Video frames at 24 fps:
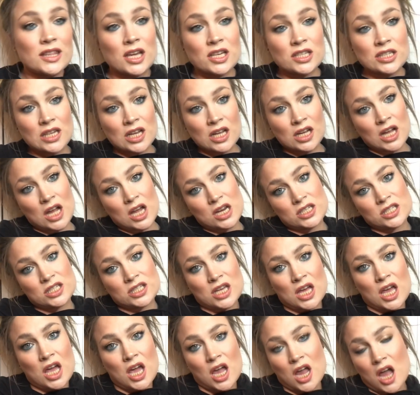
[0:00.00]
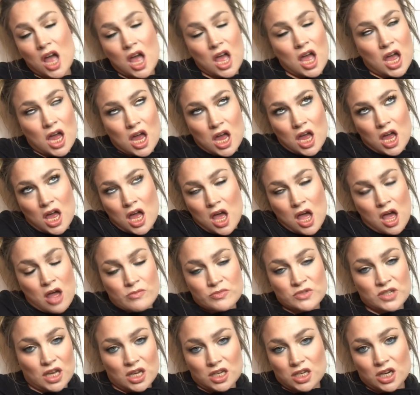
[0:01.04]
That's all I gotta say.
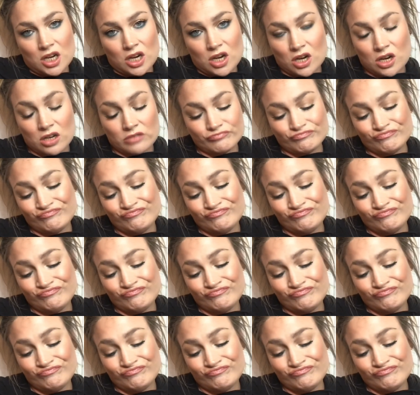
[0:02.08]
I'm done here.